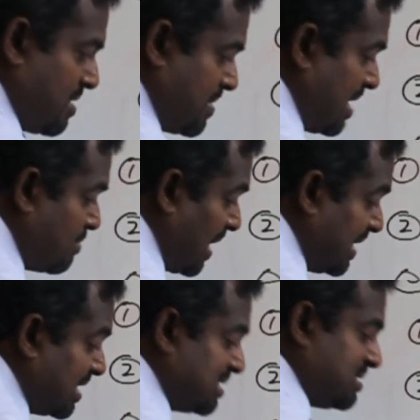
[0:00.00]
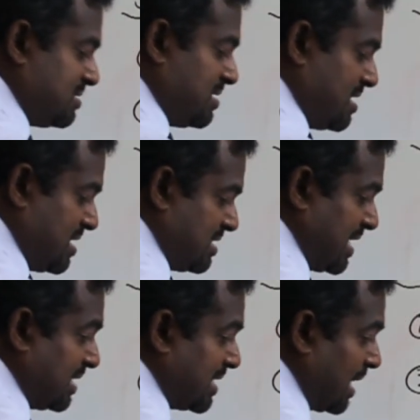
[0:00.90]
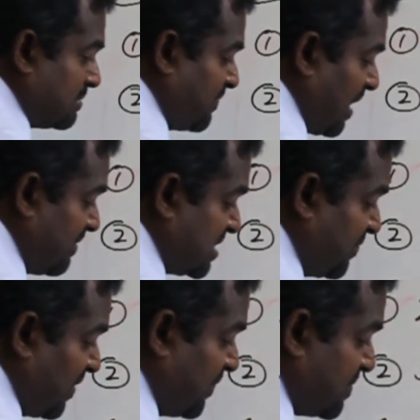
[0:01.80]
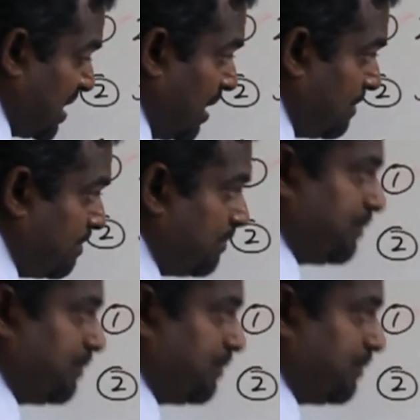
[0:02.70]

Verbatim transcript: then minus ten times five is fifty,